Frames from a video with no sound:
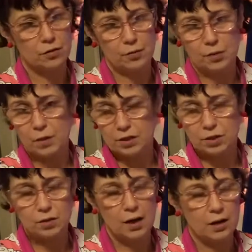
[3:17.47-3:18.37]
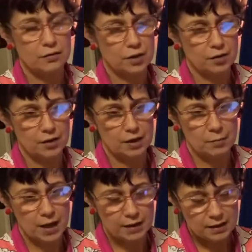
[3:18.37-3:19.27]
3, 1, 2, however you think
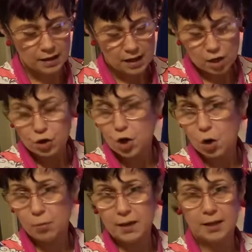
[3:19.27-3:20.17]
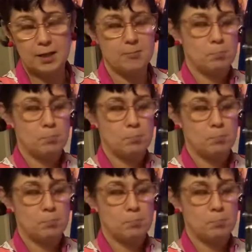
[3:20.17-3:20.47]
about it. No pinky.